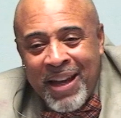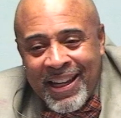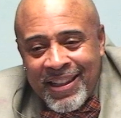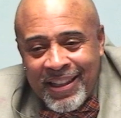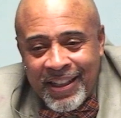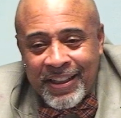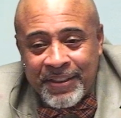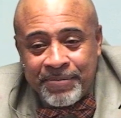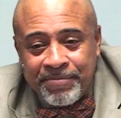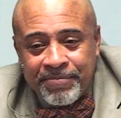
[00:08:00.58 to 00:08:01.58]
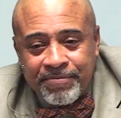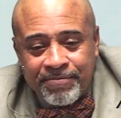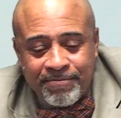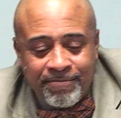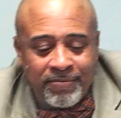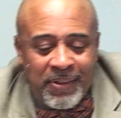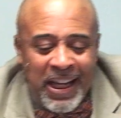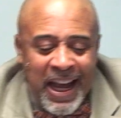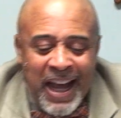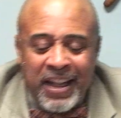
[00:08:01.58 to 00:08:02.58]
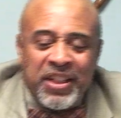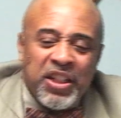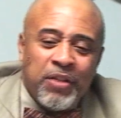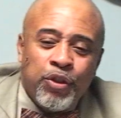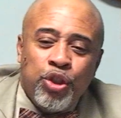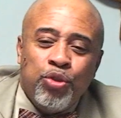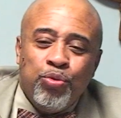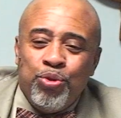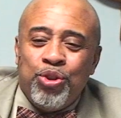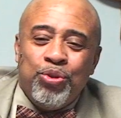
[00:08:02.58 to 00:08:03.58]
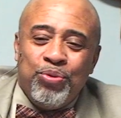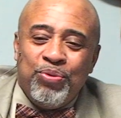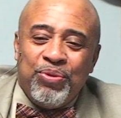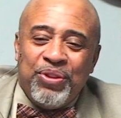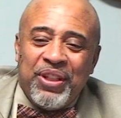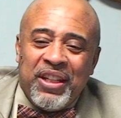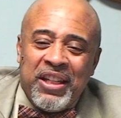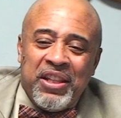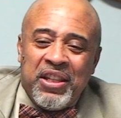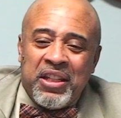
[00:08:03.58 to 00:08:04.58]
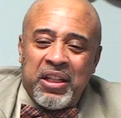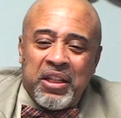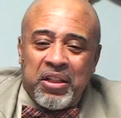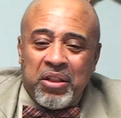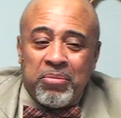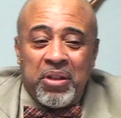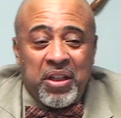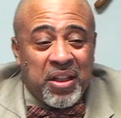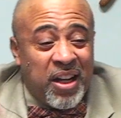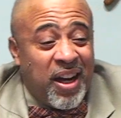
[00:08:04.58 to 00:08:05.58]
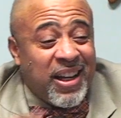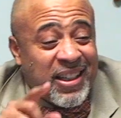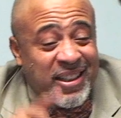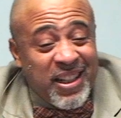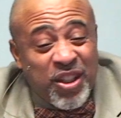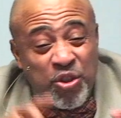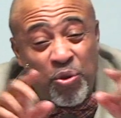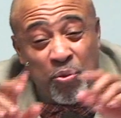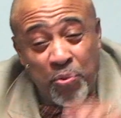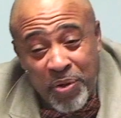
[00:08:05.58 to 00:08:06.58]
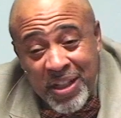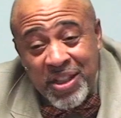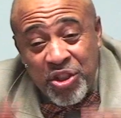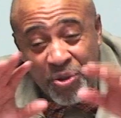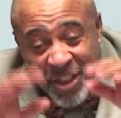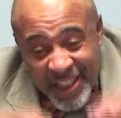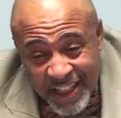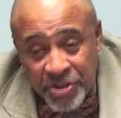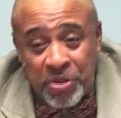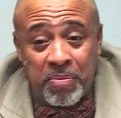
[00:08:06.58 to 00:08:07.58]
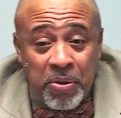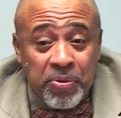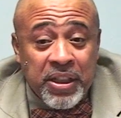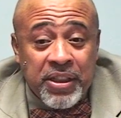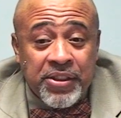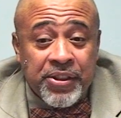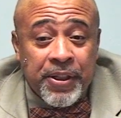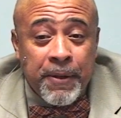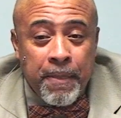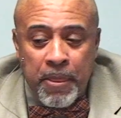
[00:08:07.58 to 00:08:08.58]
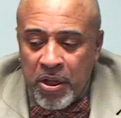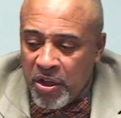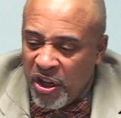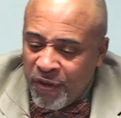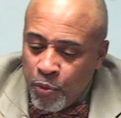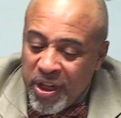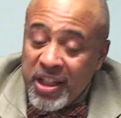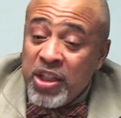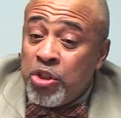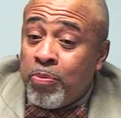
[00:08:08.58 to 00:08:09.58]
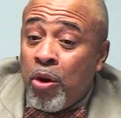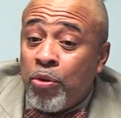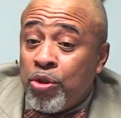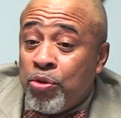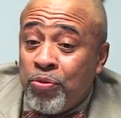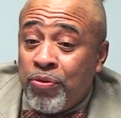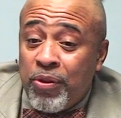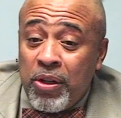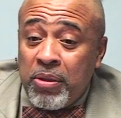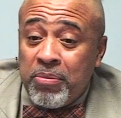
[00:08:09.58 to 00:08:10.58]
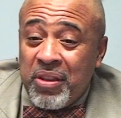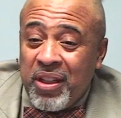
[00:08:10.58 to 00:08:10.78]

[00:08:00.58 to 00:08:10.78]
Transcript: back then, I can never use you in the kingdom. God can take your witness, your testimonies of where he's brought you from